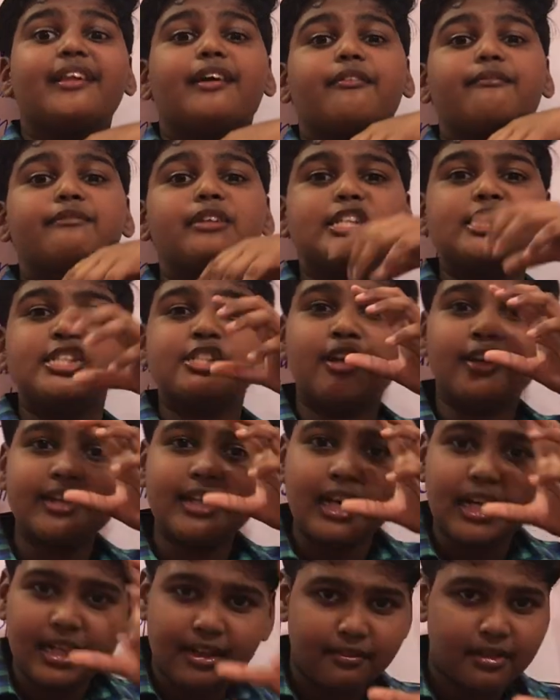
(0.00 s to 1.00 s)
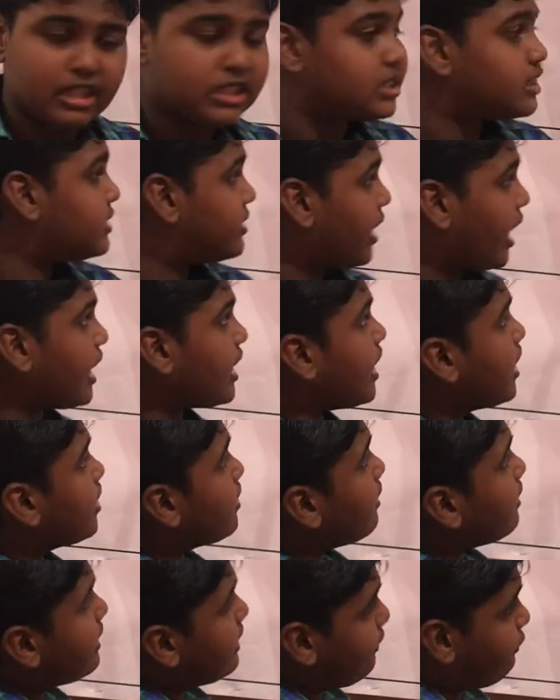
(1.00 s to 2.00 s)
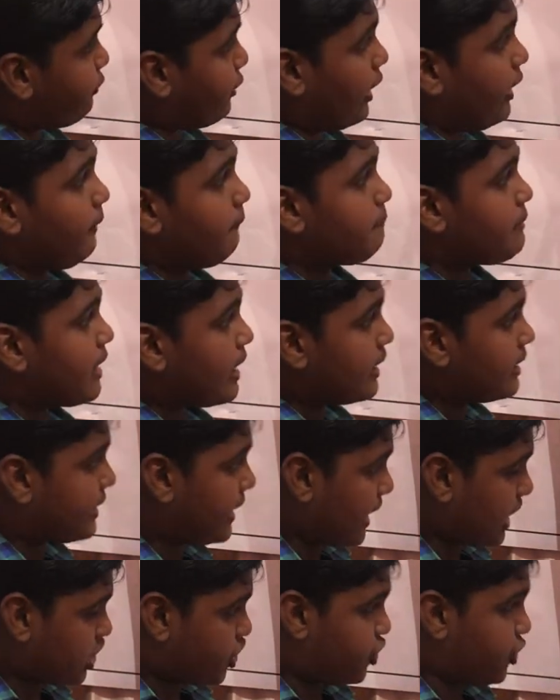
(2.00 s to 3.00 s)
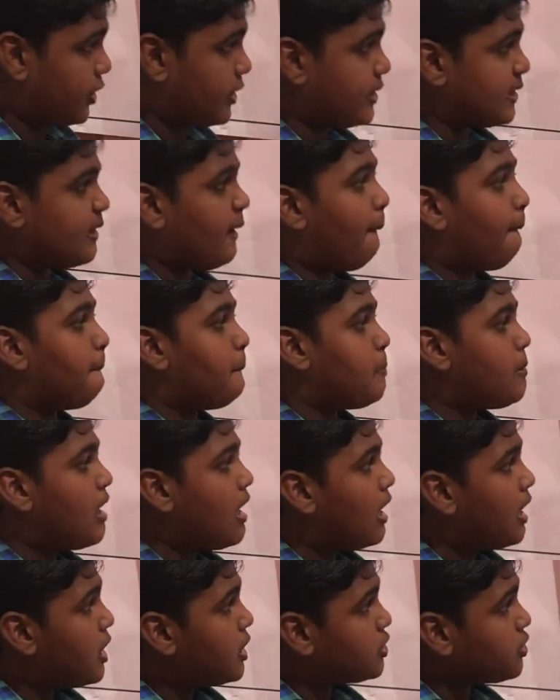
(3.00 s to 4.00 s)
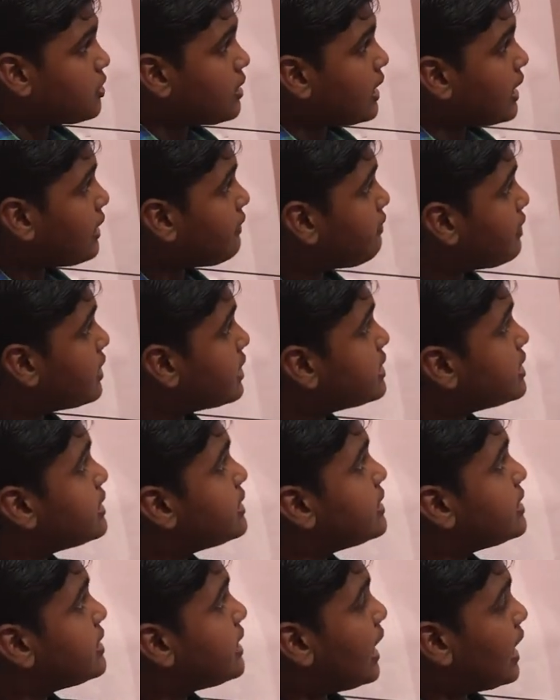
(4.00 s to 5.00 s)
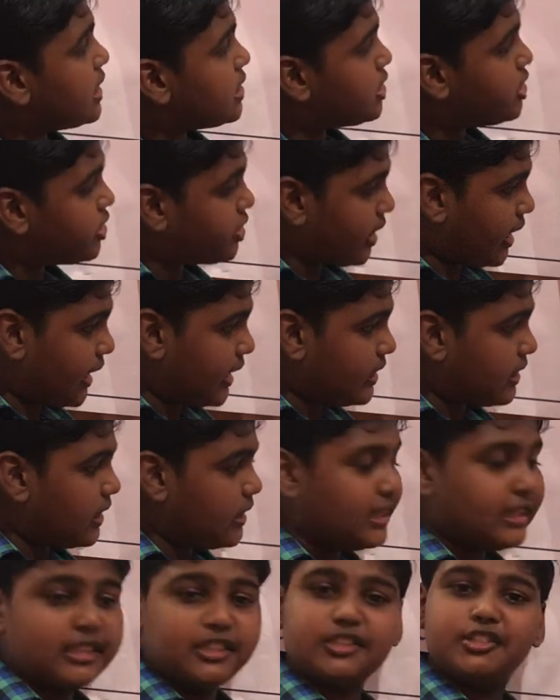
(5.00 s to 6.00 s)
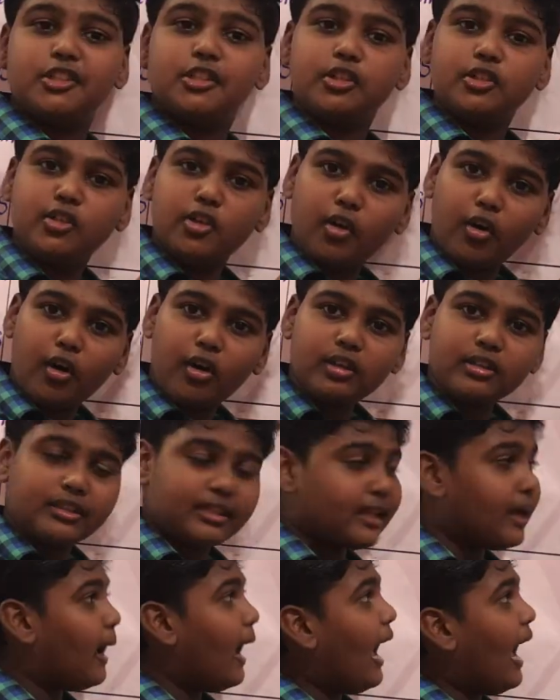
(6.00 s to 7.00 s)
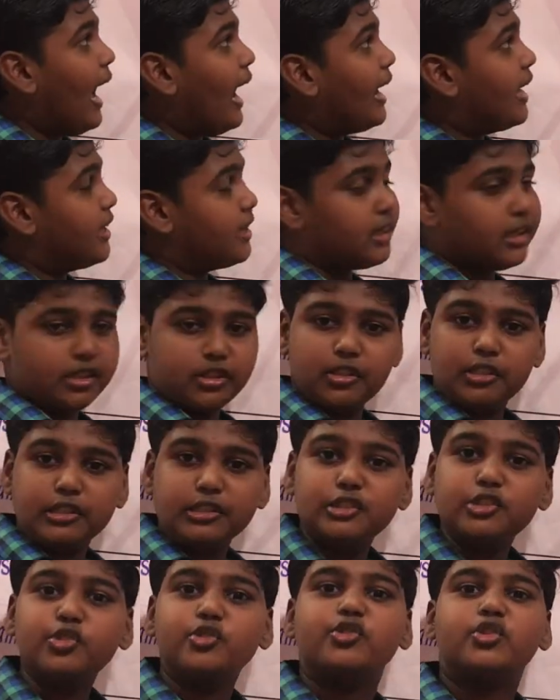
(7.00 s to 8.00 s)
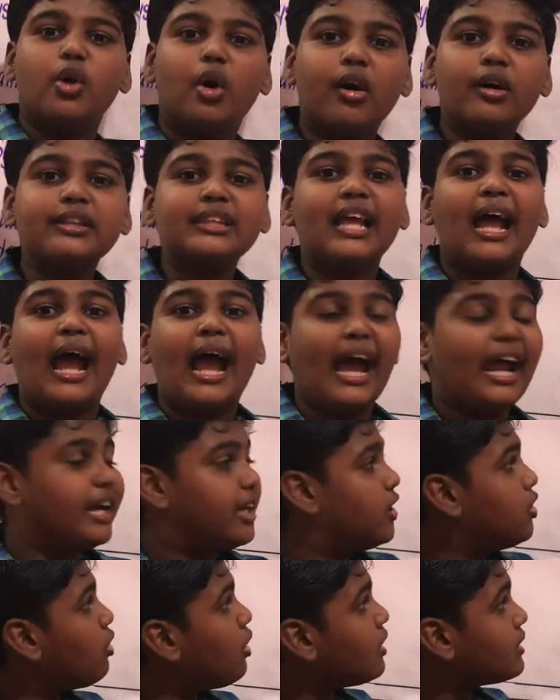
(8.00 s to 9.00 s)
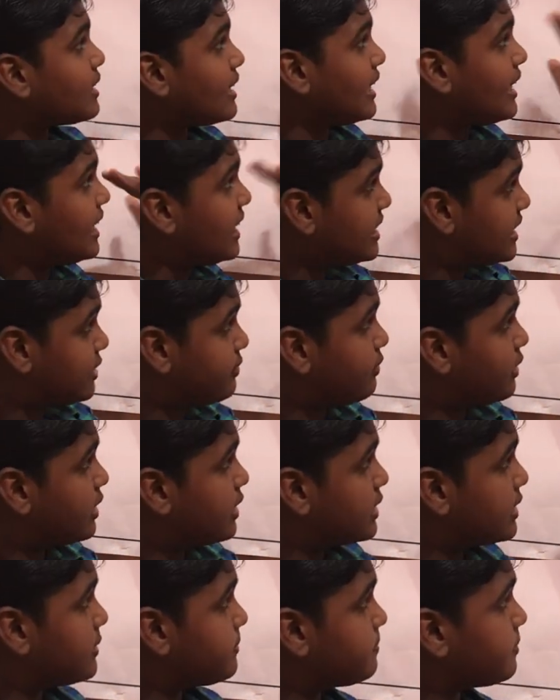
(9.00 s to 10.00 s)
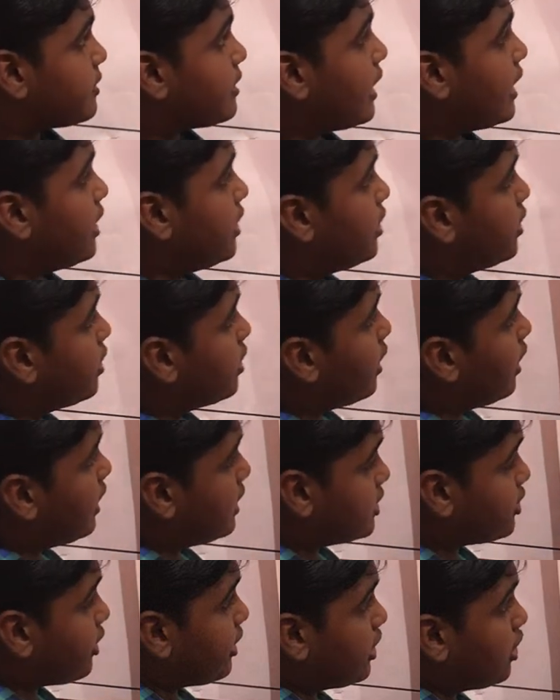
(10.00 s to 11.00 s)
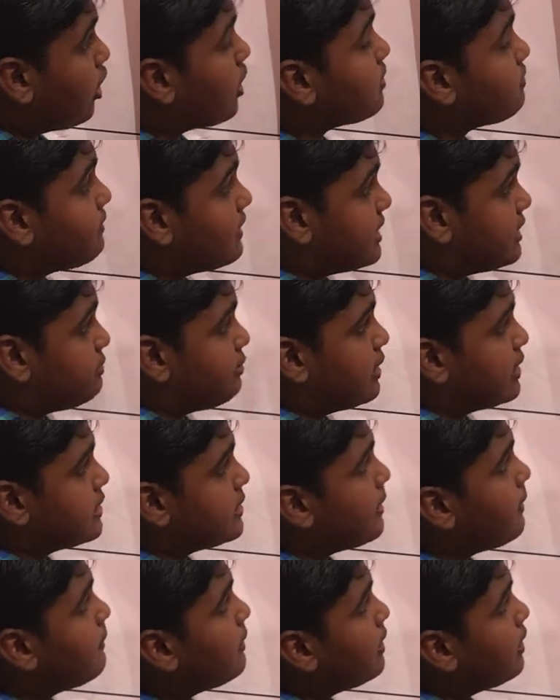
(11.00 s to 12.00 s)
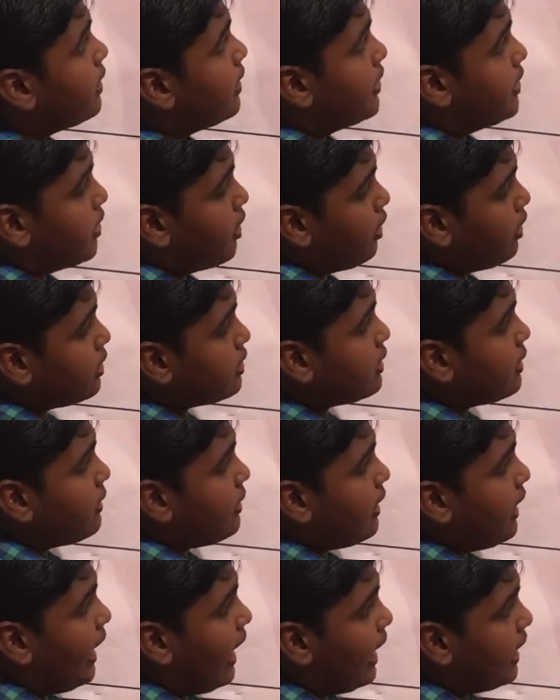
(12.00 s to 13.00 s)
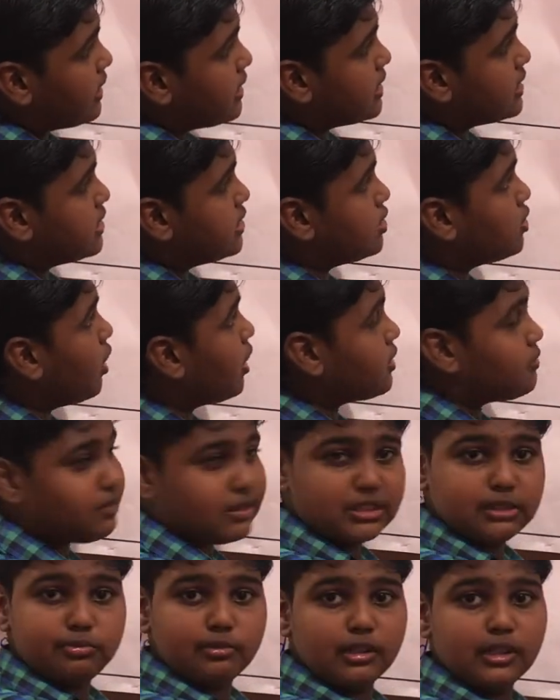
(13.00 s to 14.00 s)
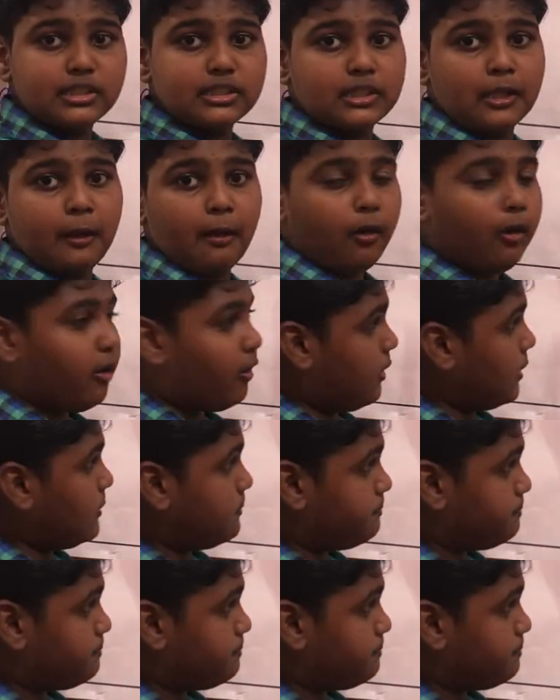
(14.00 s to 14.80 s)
which other rivers drain into different directions. So the rivers that drain into north and northeastwards, right? Northwestwards, north and northwestwards are